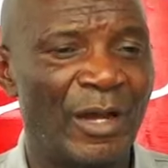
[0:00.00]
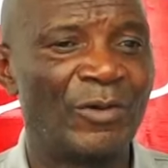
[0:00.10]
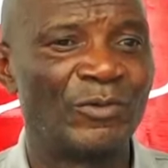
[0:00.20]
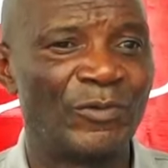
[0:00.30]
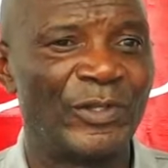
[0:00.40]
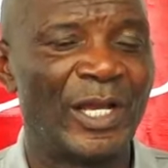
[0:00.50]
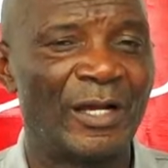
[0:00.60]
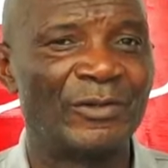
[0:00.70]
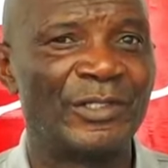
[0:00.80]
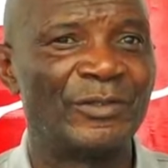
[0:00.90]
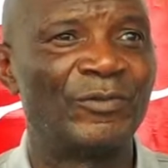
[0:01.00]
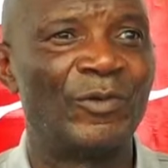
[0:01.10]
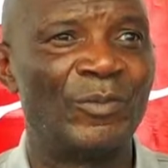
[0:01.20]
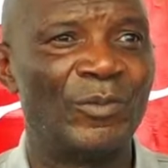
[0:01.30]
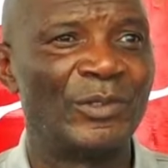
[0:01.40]
out of their houses
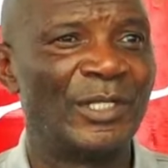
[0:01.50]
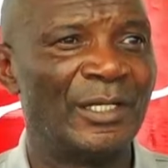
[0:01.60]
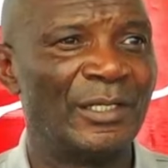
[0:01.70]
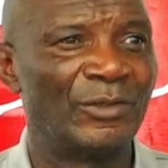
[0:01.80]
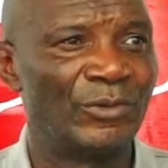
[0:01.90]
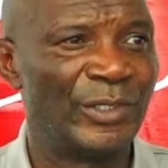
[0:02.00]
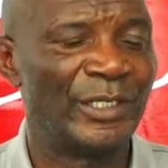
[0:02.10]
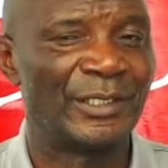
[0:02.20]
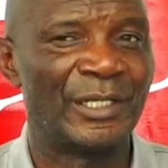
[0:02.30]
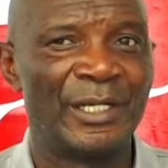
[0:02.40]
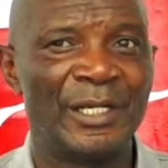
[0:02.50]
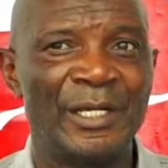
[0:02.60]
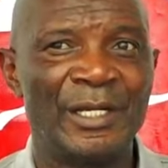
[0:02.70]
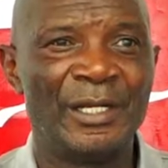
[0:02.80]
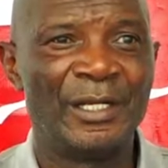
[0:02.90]
for more than 2 weeks.
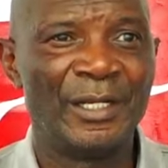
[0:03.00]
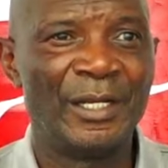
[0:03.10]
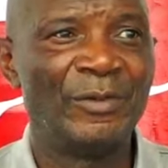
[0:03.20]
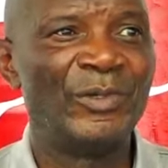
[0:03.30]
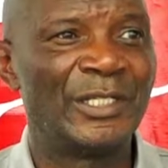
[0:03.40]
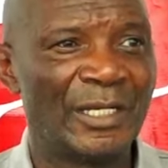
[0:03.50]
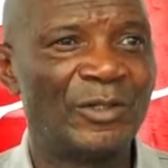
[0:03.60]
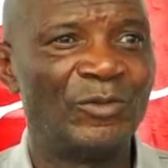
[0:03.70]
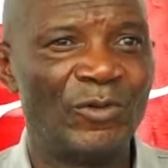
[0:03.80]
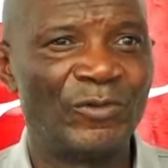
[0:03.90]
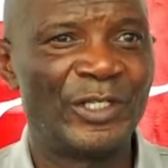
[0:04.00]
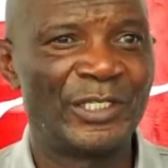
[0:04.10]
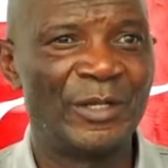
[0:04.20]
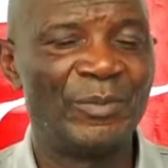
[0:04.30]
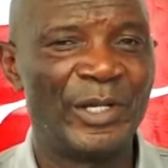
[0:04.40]
And then we started off the
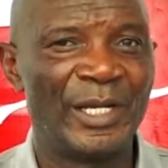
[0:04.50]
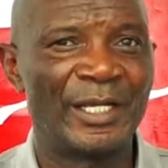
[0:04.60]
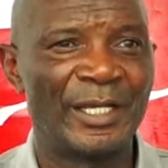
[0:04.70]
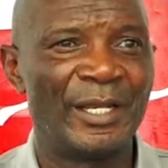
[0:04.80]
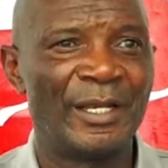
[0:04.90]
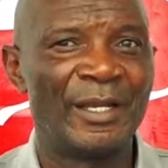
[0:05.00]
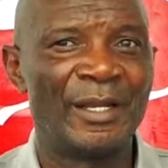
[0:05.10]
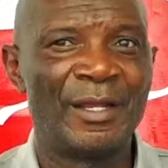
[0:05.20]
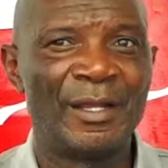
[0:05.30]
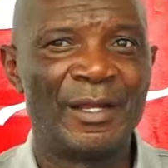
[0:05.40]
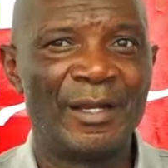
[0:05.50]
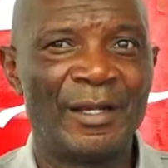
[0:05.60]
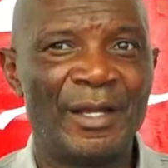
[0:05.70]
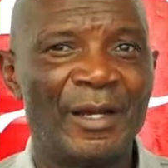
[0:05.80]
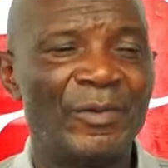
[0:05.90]
same way again,
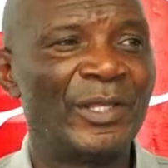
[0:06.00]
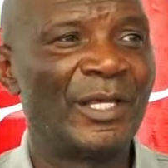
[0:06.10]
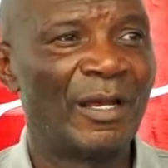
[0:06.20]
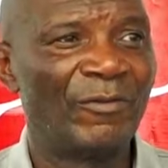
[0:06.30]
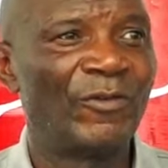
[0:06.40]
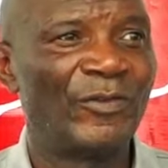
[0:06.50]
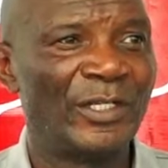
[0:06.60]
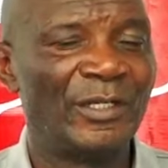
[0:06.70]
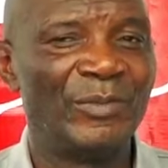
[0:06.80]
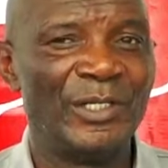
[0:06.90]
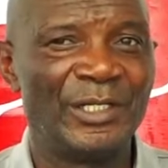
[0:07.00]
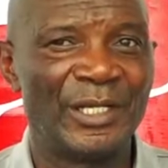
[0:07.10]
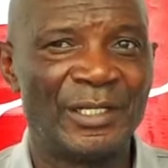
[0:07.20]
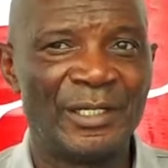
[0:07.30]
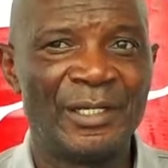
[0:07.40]
and with half of the team
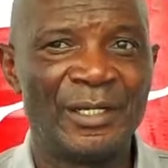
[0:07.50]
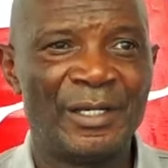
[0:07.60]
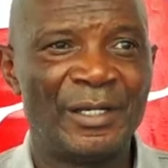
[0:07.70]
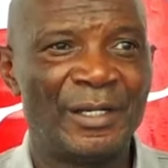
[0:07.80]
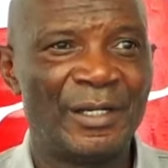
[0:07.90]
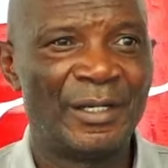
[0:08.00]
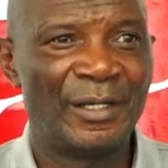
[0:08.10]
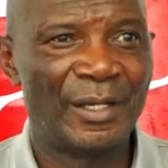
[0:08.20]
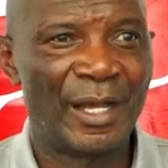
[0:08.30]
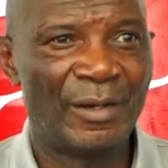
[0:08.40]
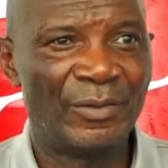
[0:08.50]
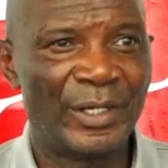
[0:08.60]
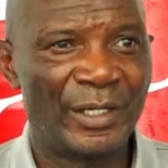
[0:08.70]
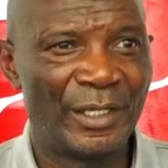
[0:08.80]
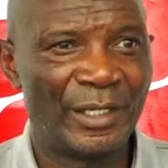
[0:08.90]
injured. Now
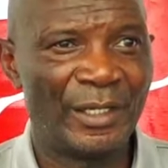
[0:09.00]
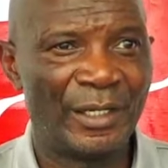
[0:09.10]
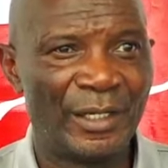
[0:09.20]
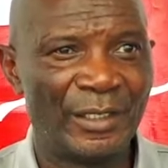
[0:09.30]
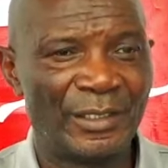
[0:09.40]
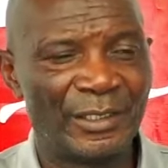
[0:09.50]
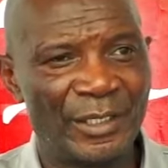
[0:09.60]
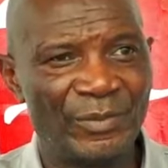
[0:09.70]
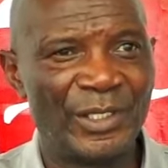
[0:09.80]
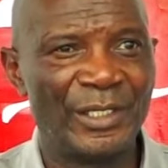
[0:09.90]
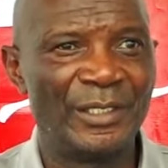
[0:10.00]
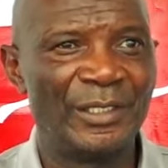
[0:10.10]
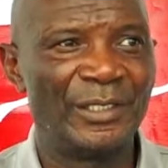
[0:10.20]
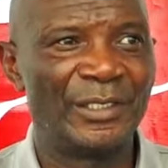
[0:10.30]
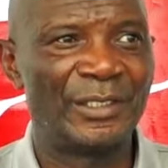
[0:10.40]
the same
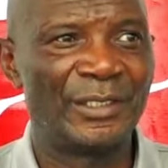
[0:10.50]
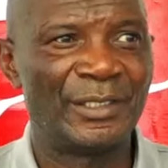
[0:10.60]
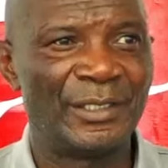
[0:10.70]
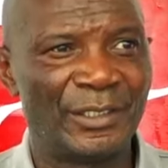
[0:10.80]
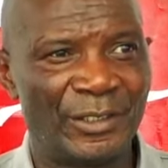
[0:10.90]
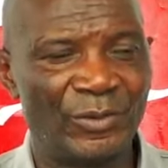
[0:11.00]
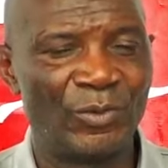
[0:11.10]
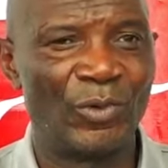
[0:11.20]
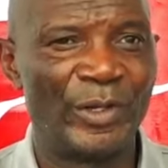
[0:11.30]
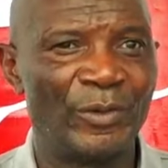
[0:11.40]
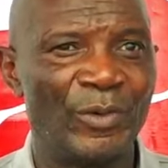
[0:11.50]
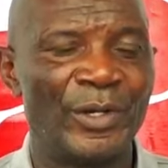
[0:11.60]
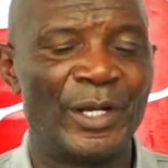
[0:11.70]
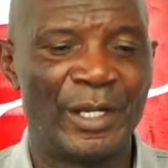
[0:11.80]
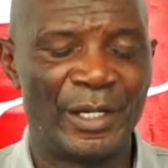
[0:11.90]
thing is still going
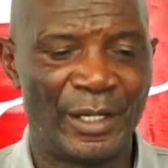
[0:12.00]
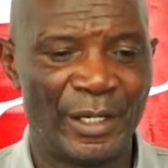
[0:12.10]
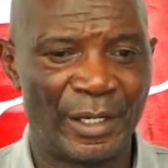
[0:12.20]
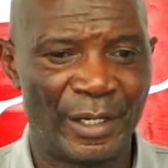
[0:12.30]
on. And